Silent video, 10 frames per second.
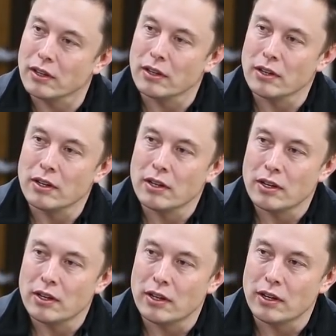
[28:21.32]

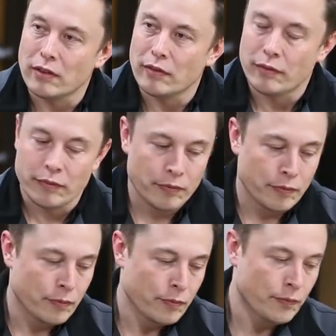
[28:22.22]

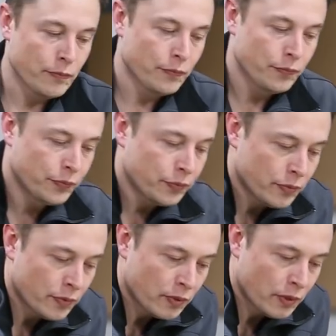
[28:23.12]

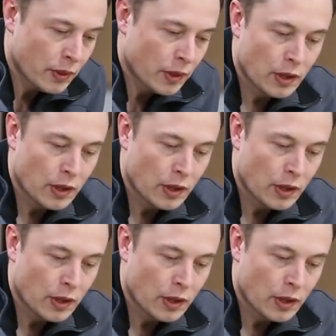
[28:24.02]
The person shown says nothing.